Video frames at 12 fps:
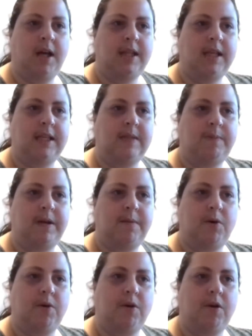the spin
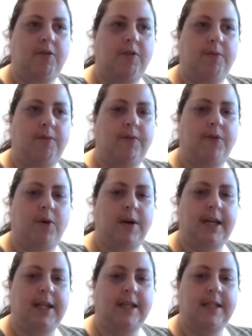motor from
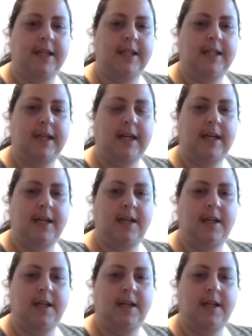40 to 60.